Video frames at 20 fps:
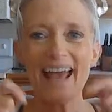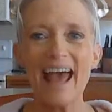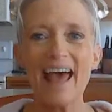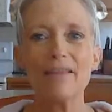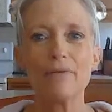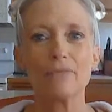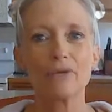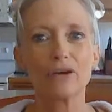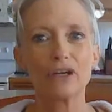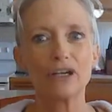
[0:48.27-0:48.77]

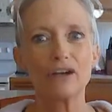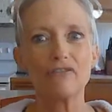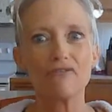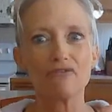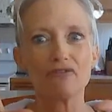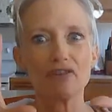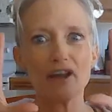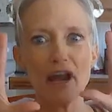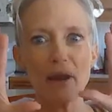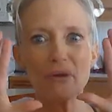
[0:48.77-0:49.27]
and then we're going to
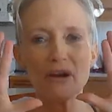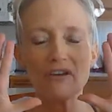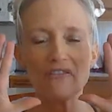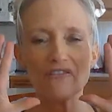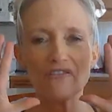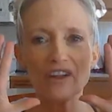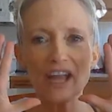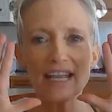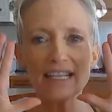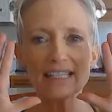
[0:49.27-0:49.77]
frame
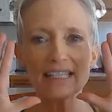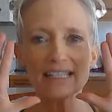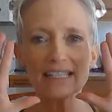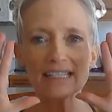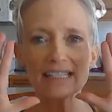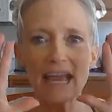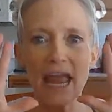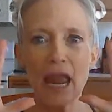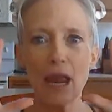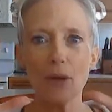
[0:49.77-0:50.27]
our face
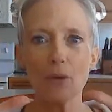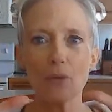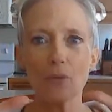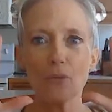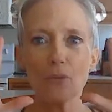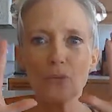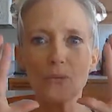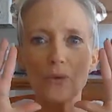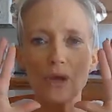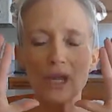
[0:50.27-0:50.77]
and say,
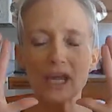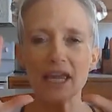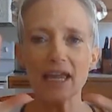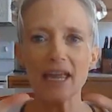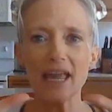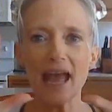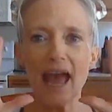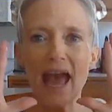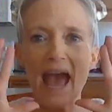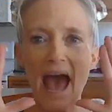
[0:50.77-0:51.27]

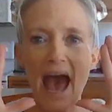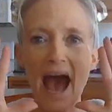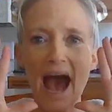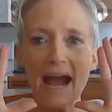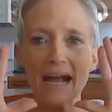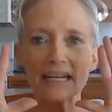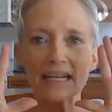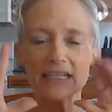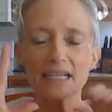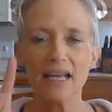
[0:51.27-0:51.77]
we
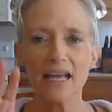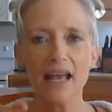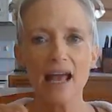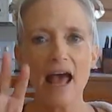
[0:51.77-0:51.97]
act,